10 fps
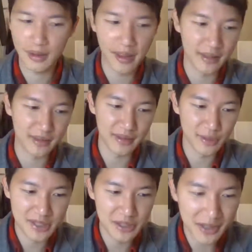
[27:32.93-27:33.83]
And it
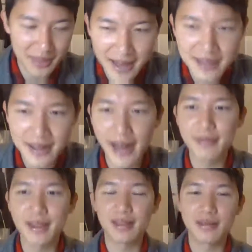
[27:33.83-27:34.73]
was during that
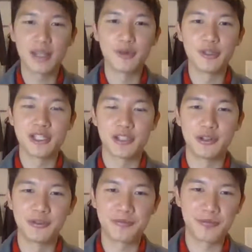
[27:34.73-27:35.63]
time that he was, you
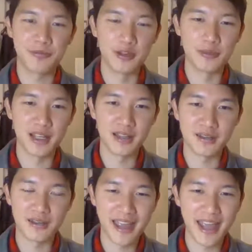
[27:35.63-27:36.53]
know,
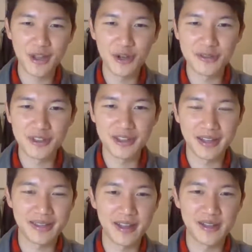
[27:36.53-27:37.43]
filming The Hangover, and
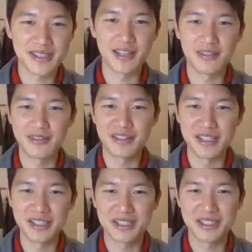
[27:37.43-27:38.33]
like that was kind of about
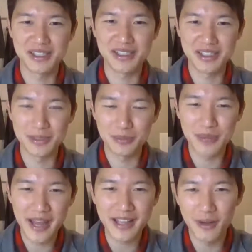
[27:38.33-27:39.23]
his
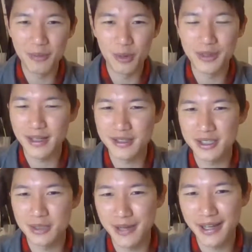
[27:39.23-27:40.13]
breakout moment. That
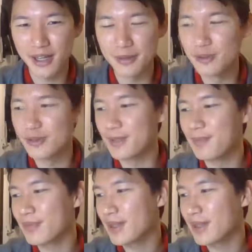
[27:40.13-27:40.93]
was his breakout movie.